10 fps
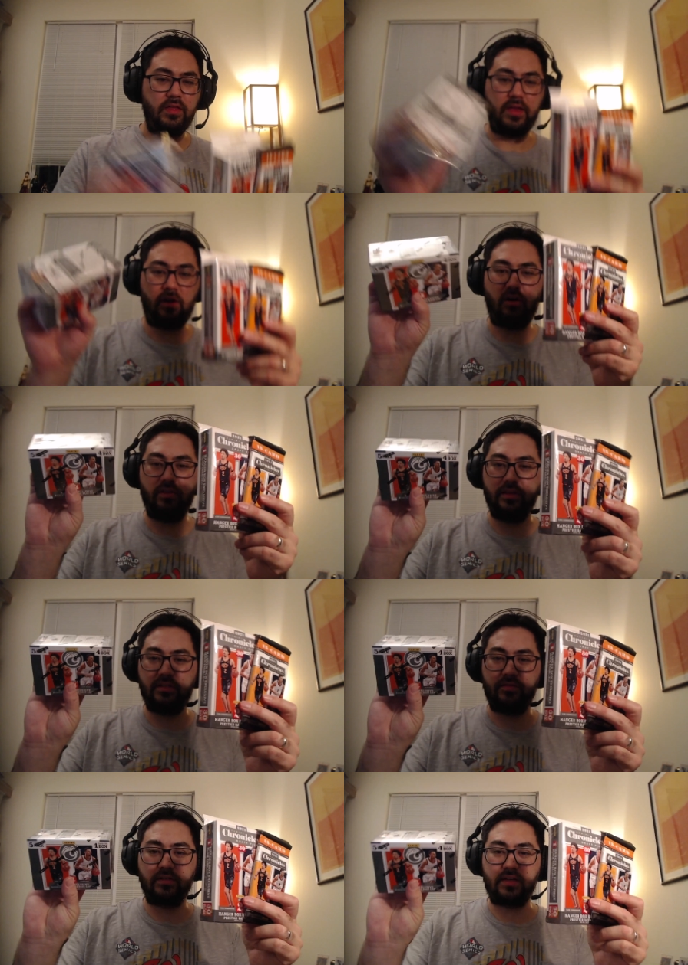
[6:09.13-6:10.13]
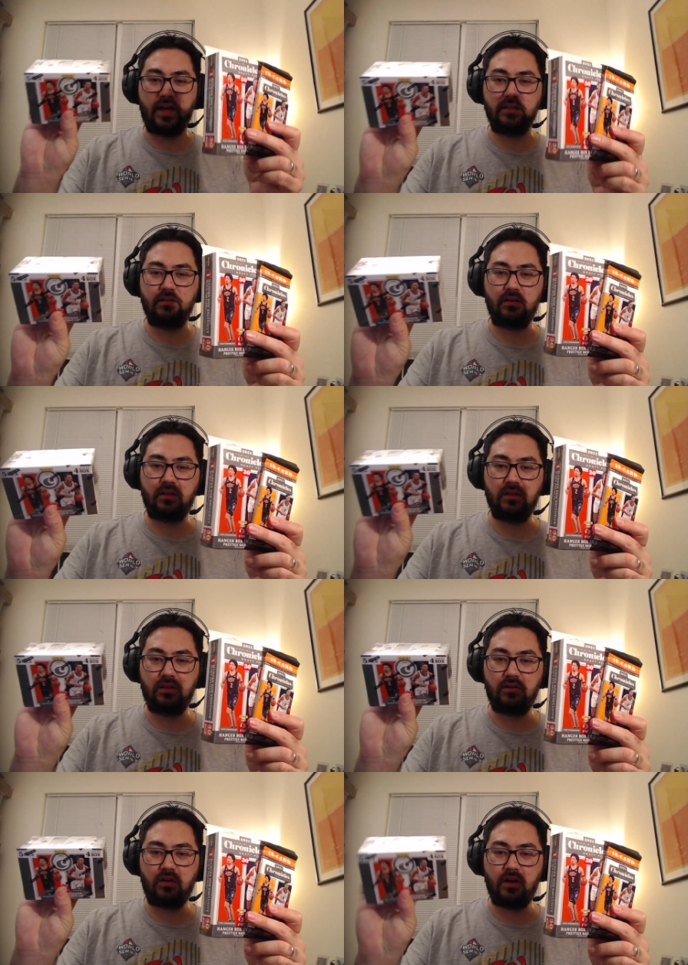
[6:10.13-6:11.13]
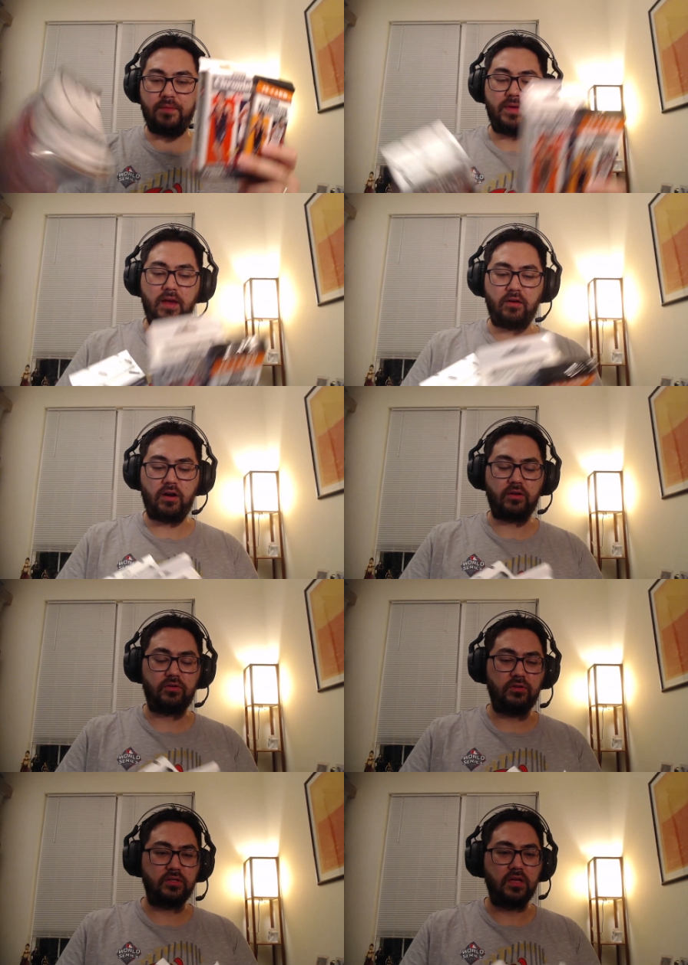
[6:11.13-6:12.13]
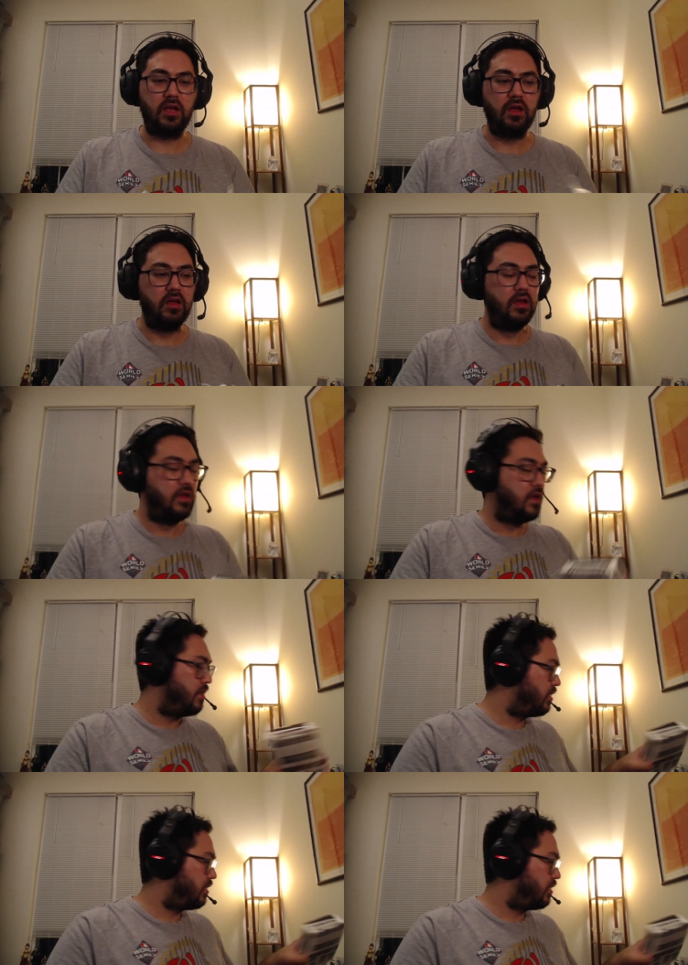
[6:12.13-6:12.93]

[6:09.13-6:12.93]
They had all these different sizes of the NBA Chronicles. They